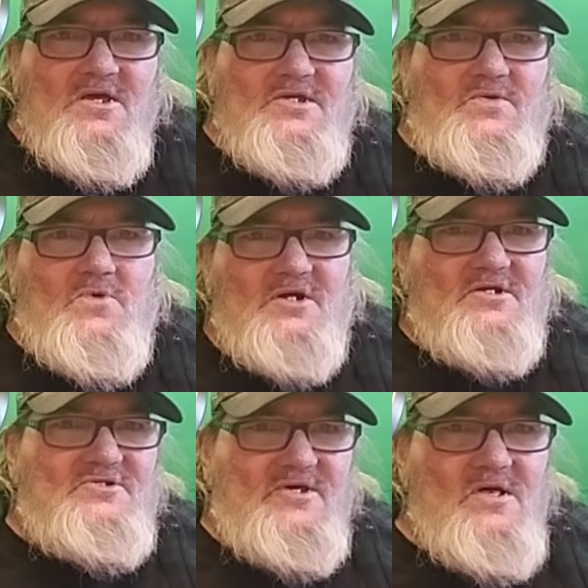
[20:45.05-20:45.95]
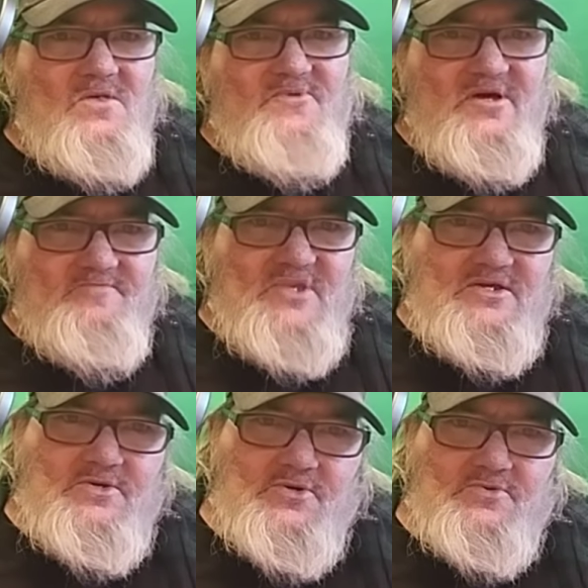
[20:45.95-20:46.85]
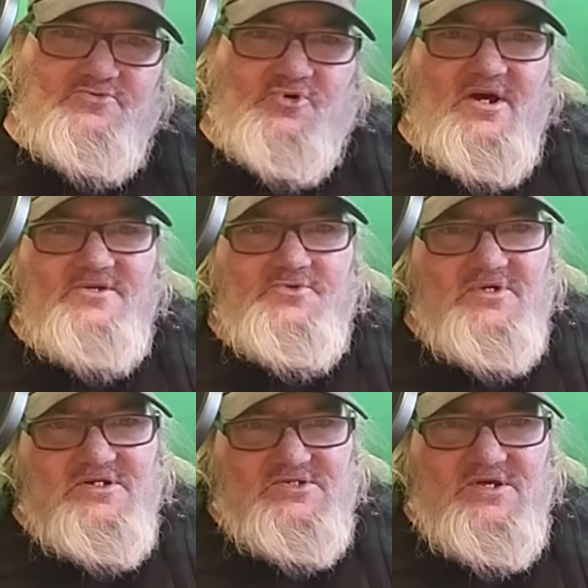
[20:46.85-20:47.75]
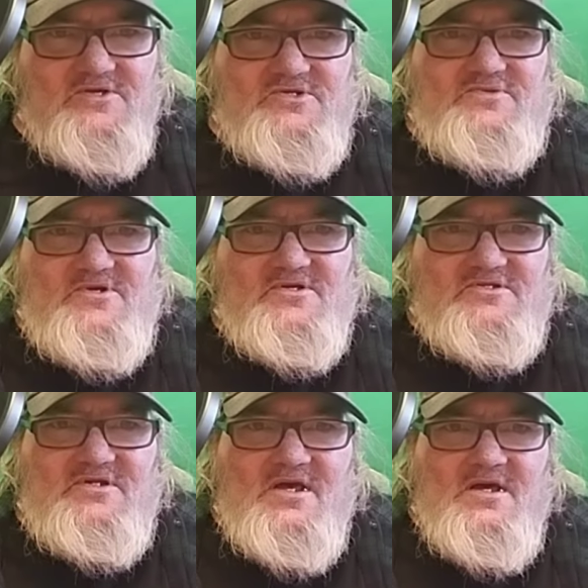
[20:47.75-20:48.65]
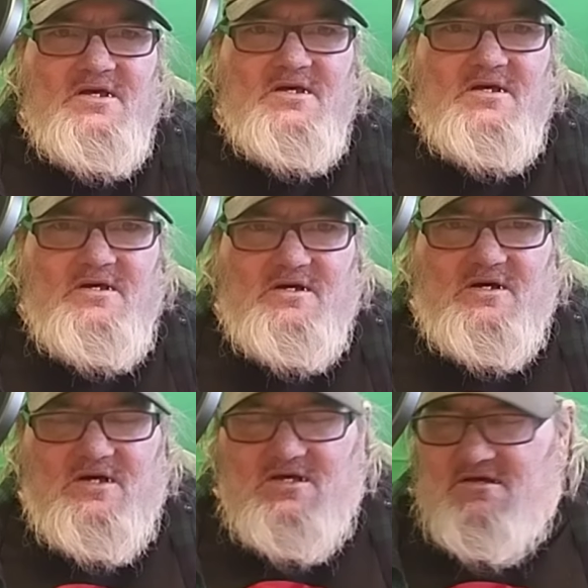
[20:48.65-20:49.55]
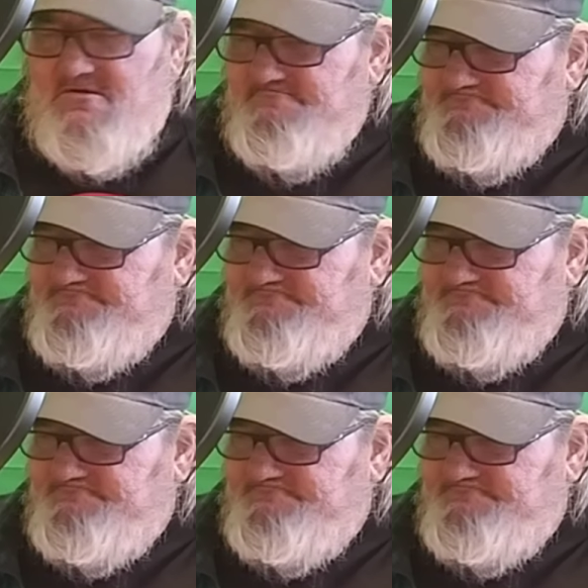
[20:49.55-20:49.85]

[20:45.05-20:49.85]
you want to tell them that you're trying to assess this uh,